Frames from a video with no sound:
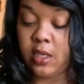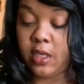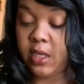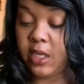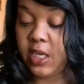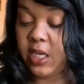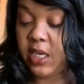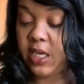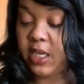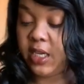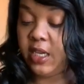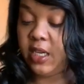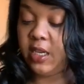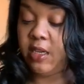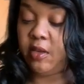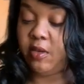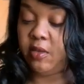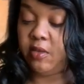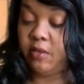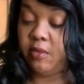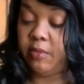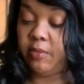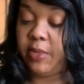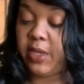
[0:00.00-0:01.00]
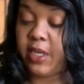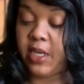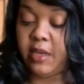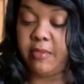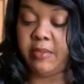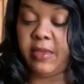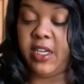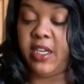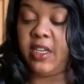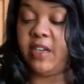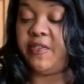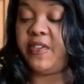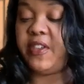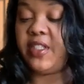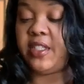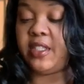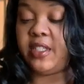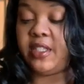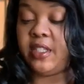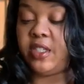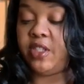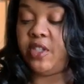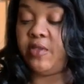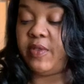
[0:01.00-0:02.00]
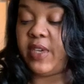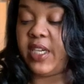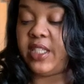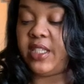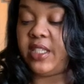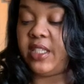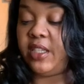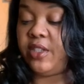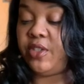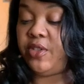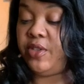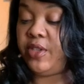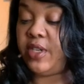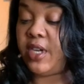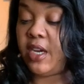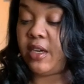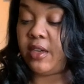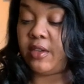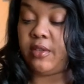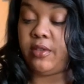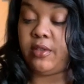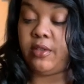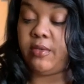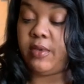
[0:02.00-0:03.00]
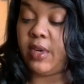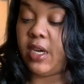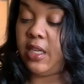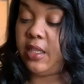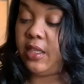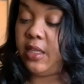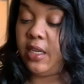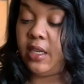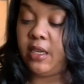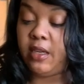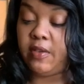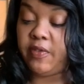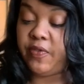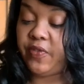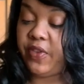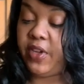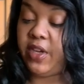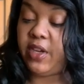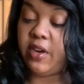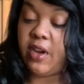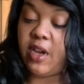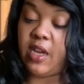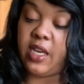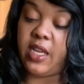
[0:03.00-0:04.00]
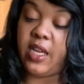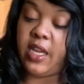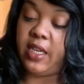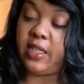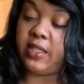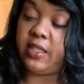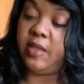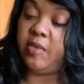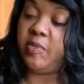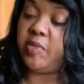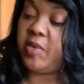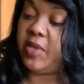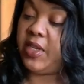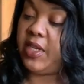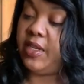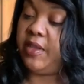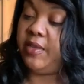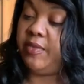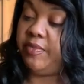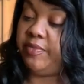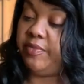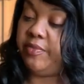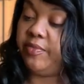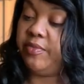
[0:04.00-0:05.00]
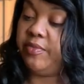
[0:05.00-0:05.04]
get it handled. But I mean, if it's a situation that you're not gonna do well in, figure out an exit plan.